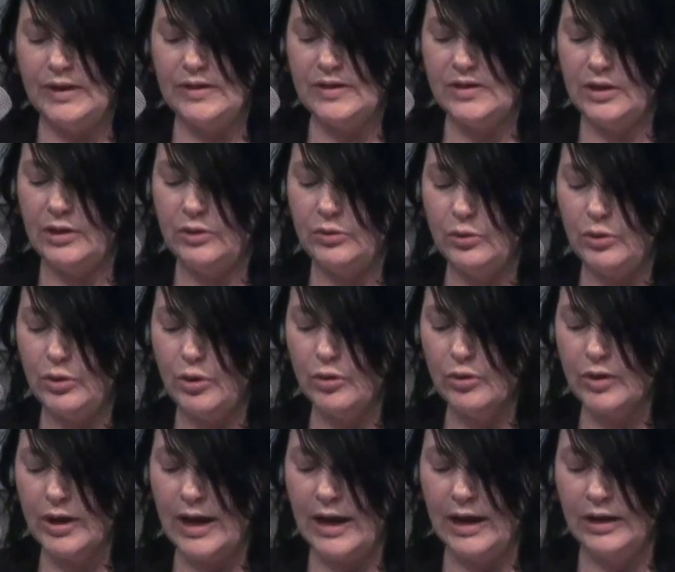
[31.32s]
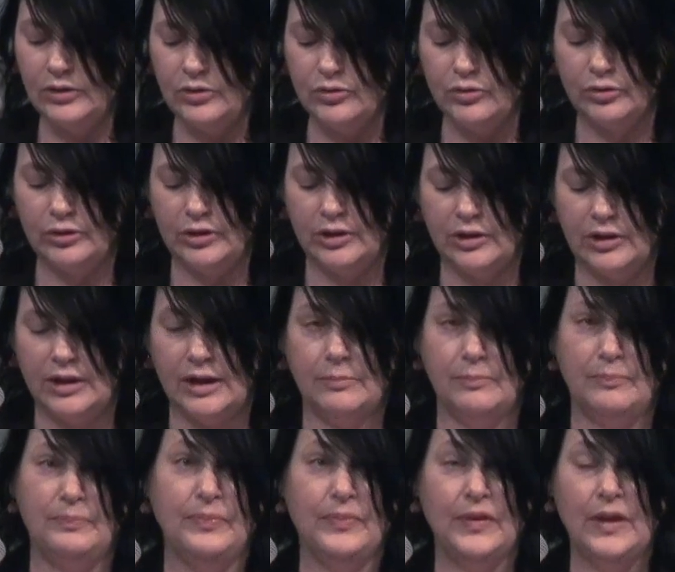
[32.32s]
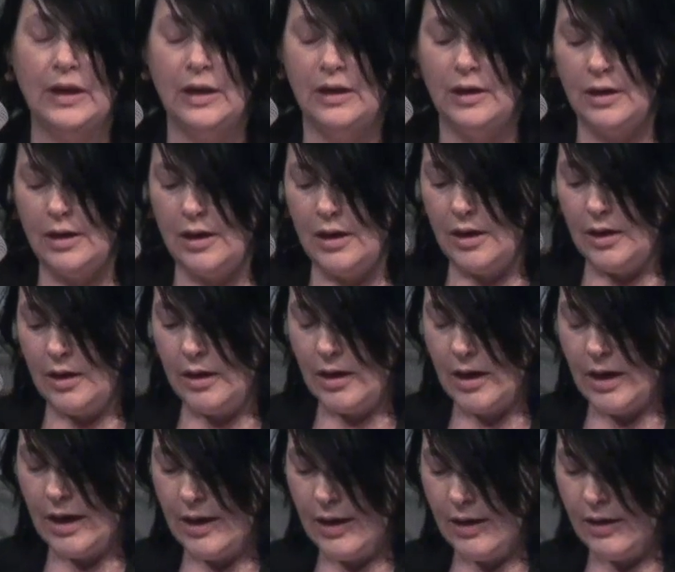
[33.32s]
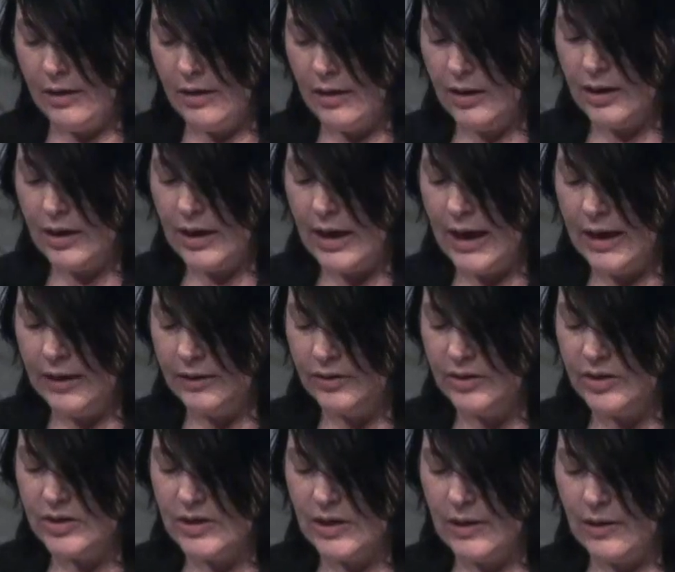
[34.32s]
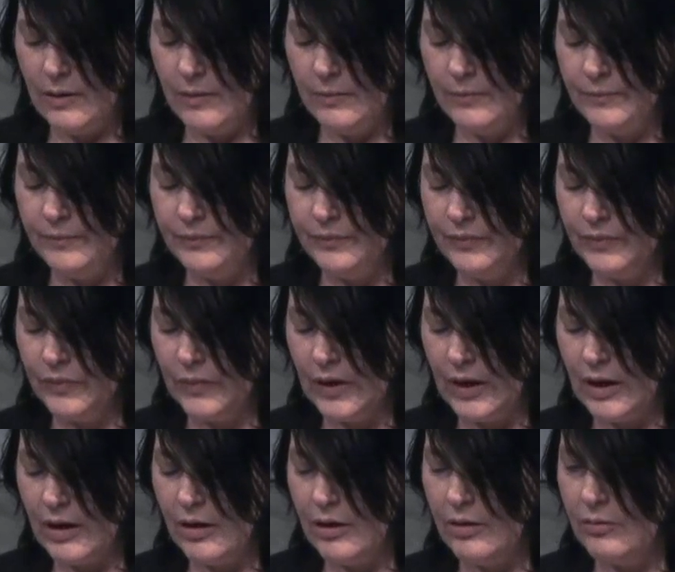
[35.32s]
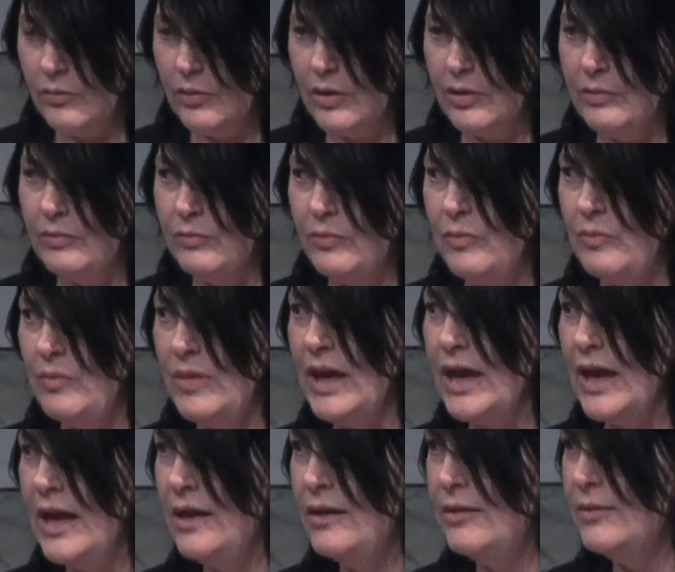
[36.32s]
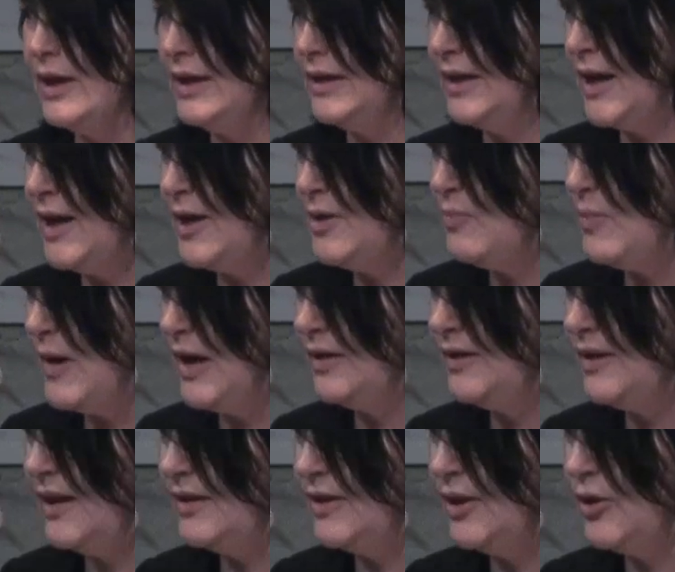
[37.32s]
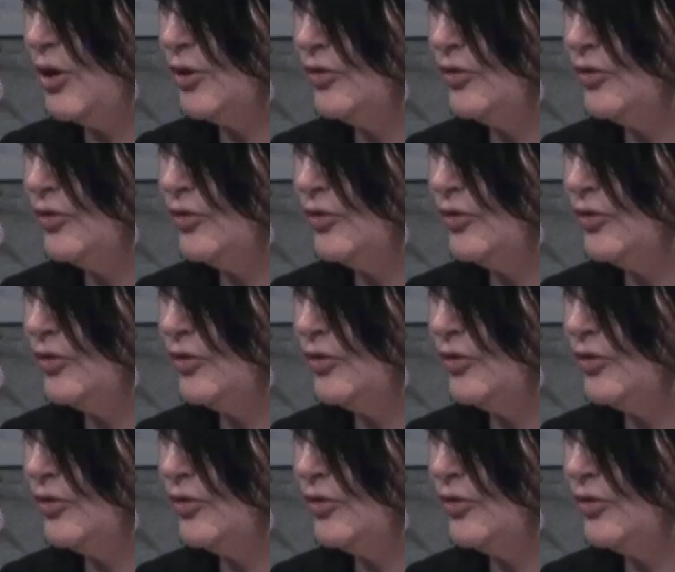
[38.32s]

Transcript: based in New York and Rotterdam. Uh, and um, uh, uh Miguel and I met at the